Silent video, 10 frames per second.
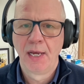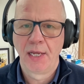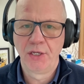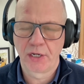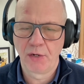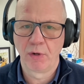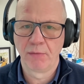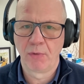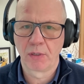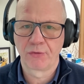you're going to want to
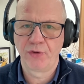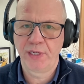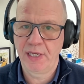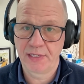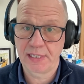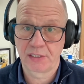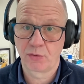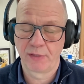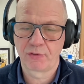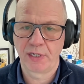model 3 years. That's
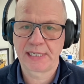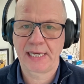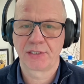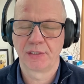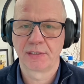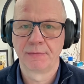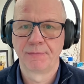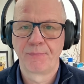12 transactions.